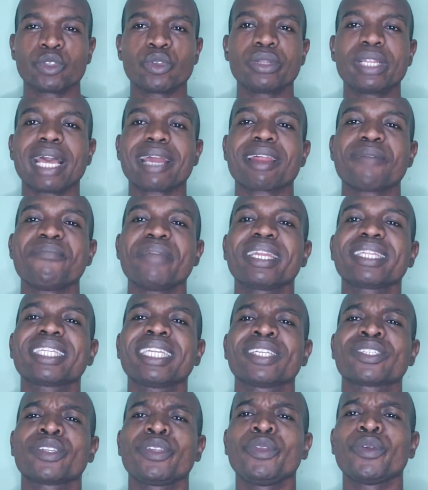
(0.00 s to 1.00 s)
So there are many
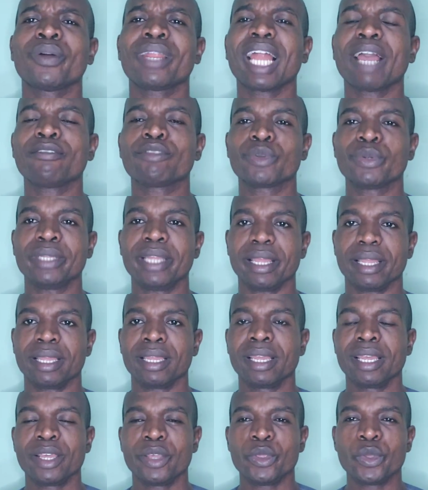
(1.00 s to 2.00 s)
things in your life
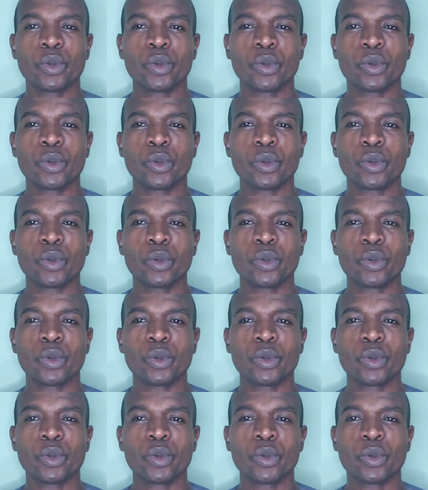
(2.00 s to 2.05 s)
today.